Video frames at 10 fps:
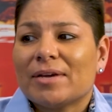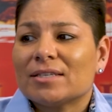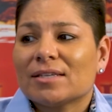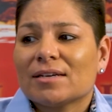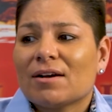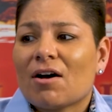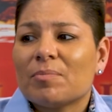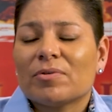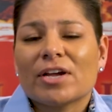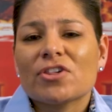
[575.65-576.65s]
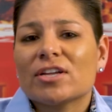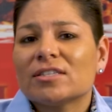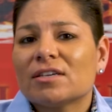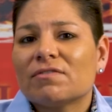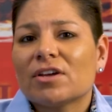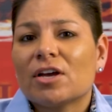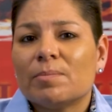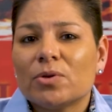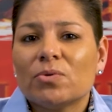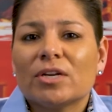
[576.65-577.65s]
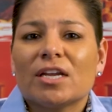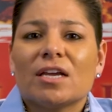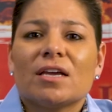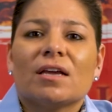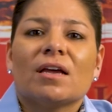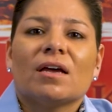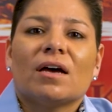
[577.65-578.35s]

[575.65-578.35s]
basic operations of the community,